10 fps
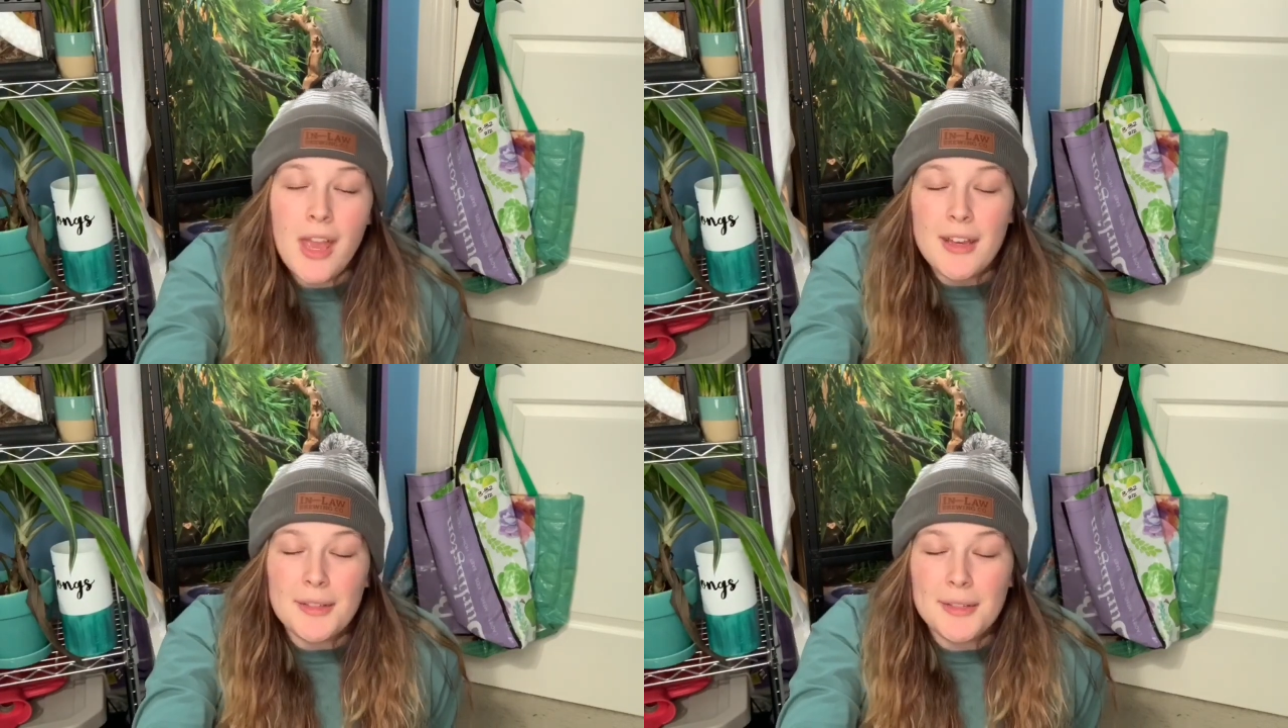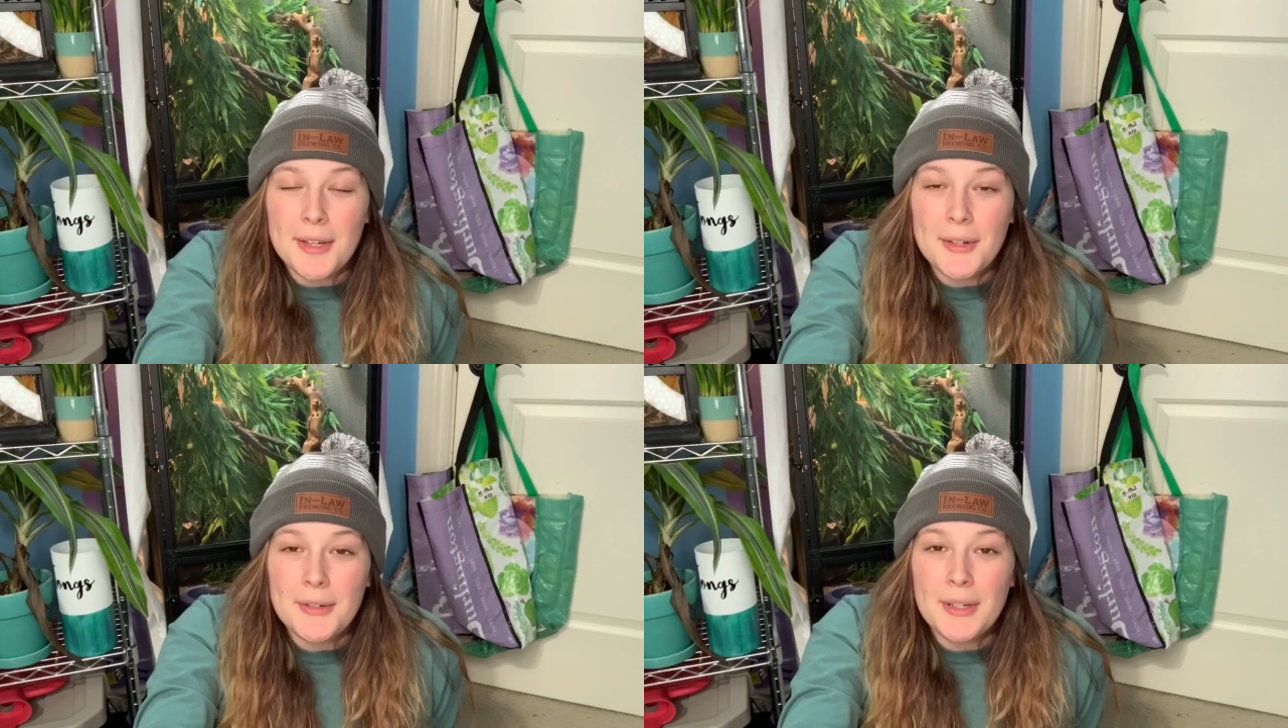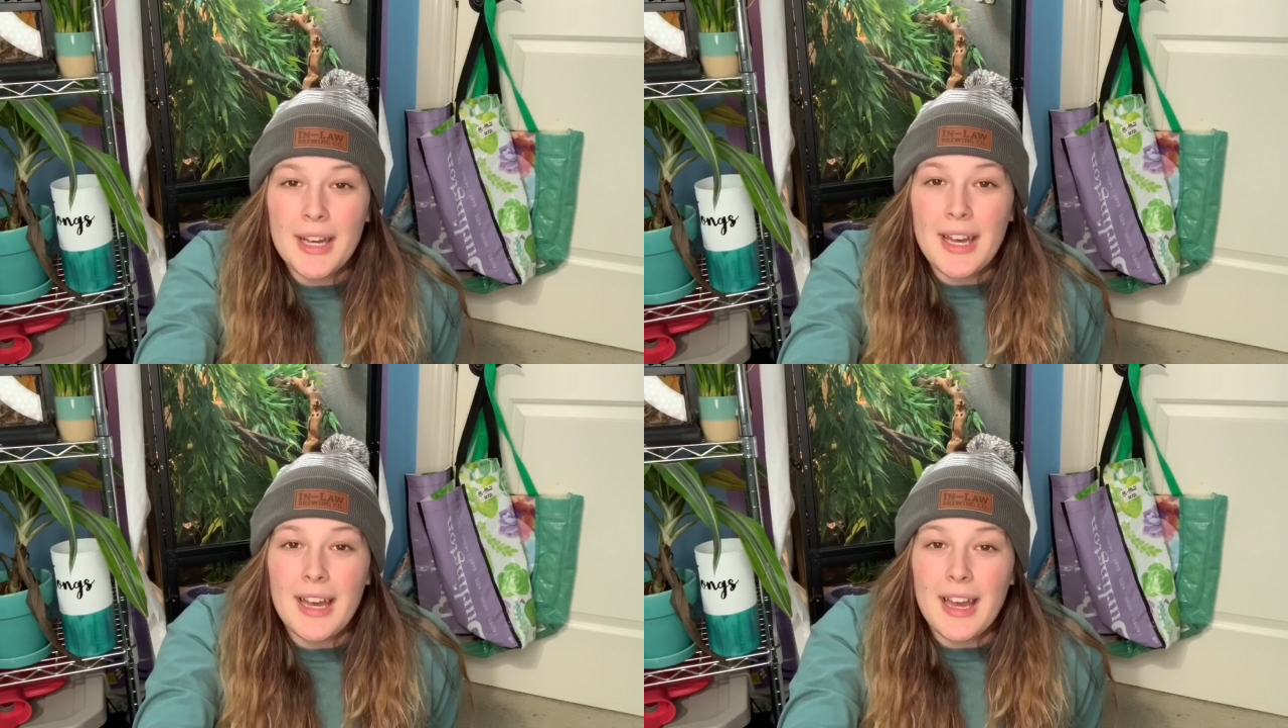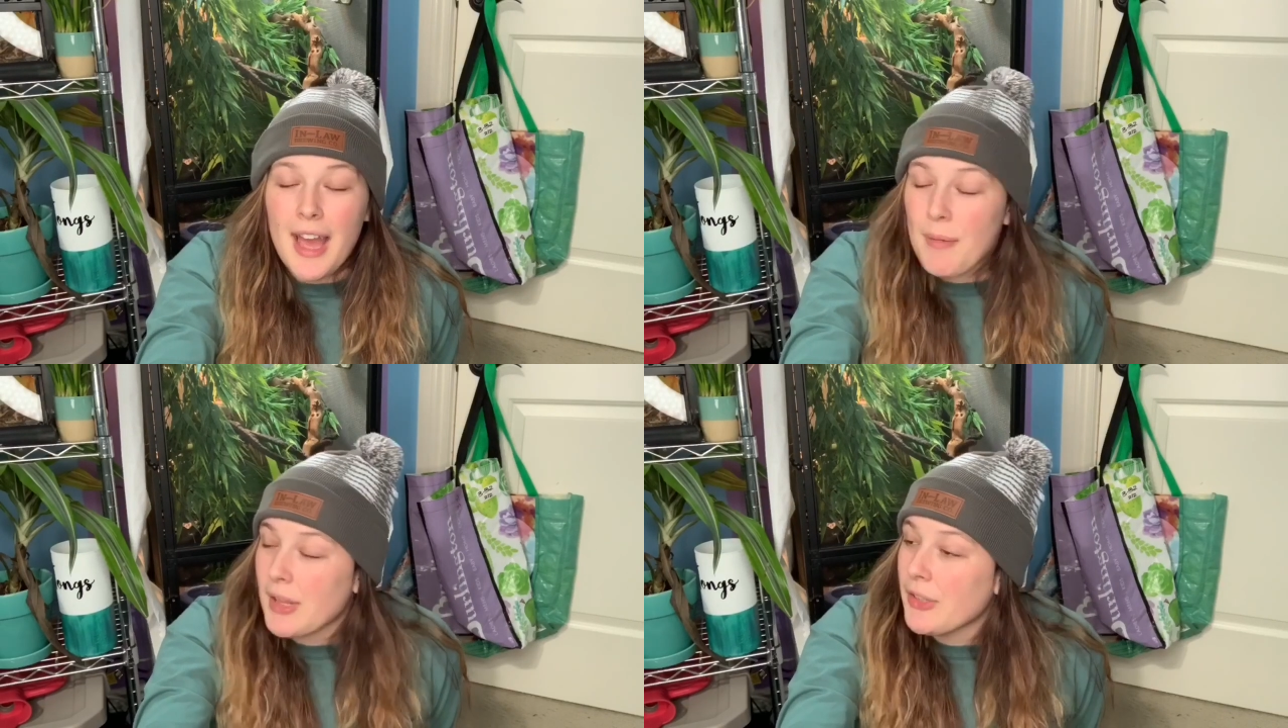So
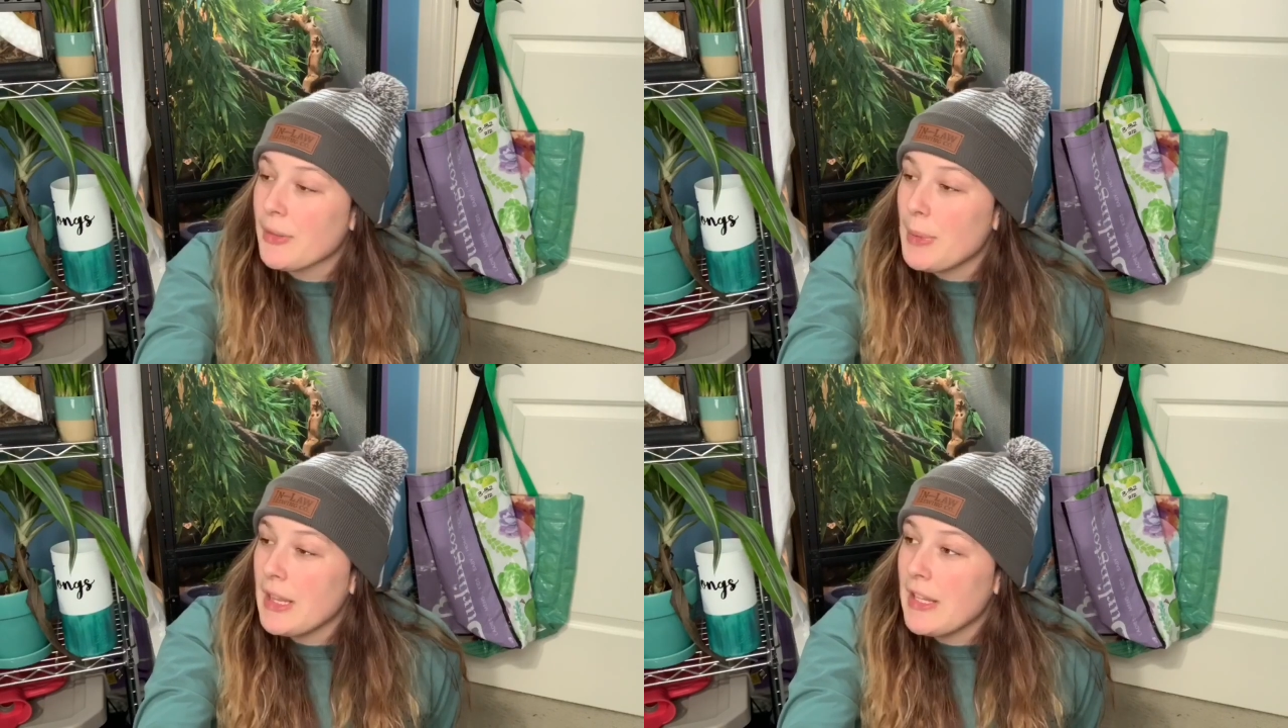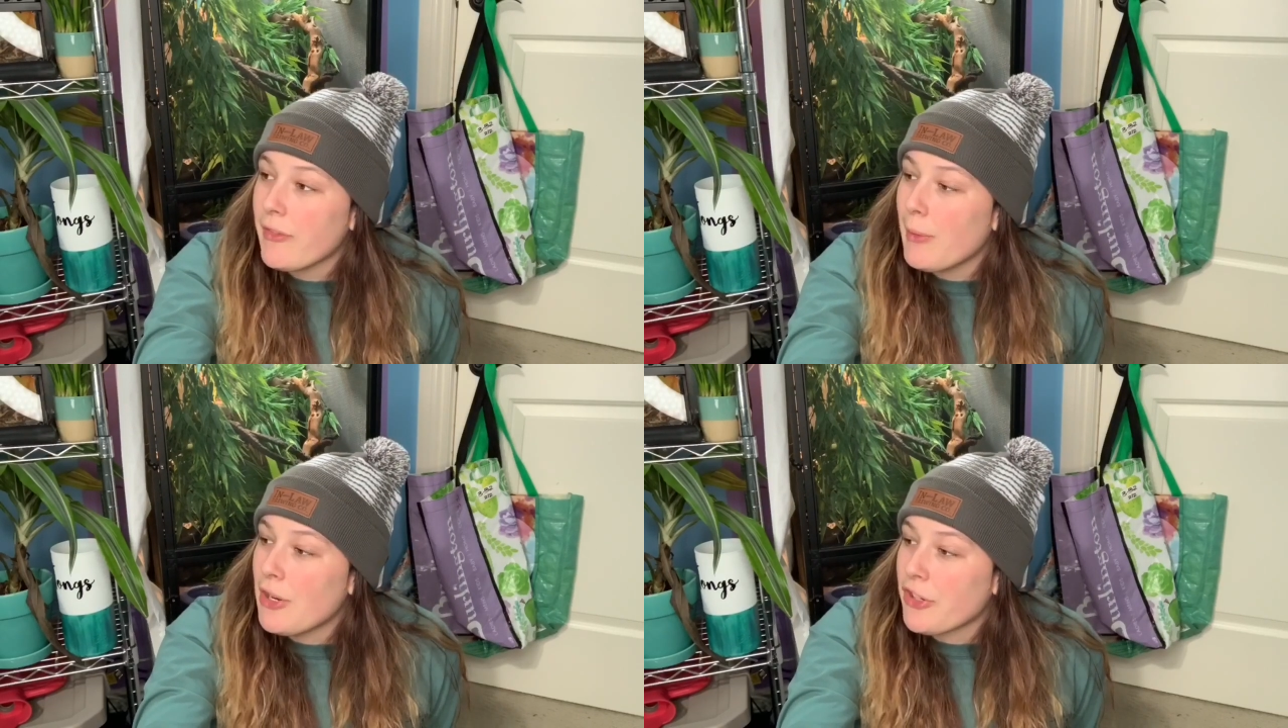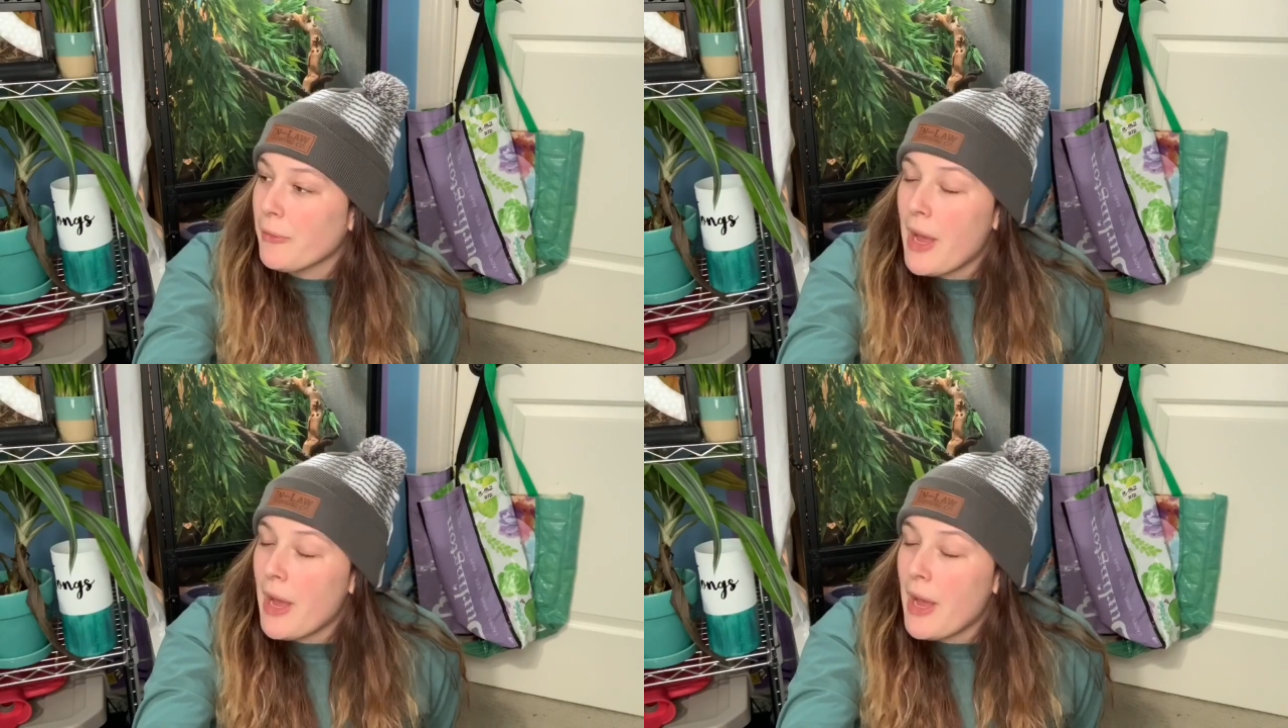I'm just going to repeat the information.